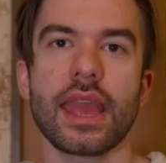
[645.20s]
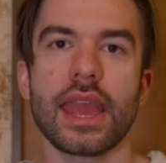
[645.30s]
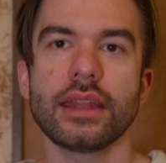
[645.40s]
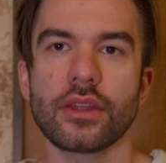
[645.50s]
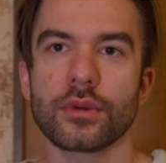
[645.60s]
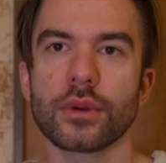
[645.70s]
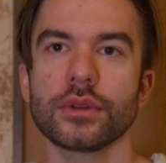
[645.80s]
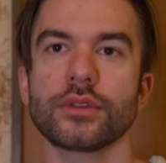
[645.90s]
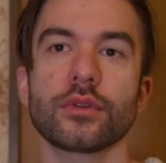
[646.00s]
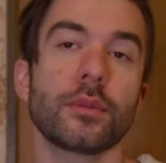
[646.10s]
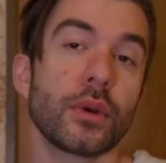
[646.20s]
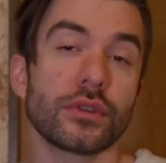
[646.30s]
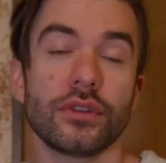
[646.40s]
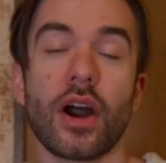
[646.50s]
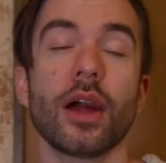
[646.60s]
In other words, for
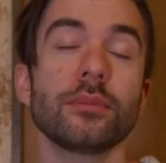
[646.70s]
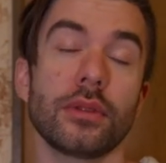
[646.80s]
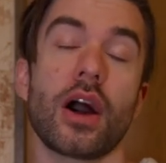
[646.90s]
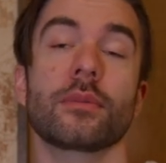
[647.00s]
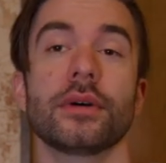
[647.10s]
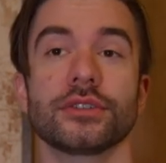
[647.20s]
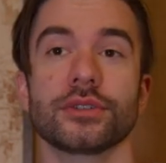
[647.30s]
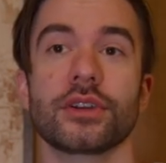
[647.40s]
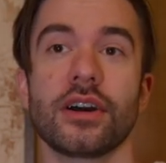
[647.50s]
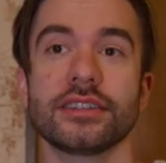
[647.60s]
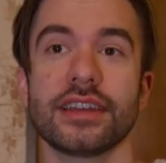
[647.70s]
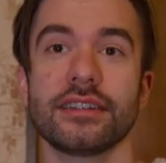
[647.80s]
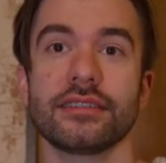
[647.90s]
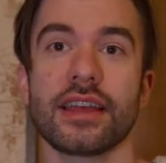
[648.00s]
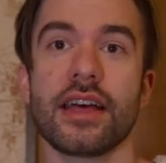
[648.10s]
most non-blockbuster content,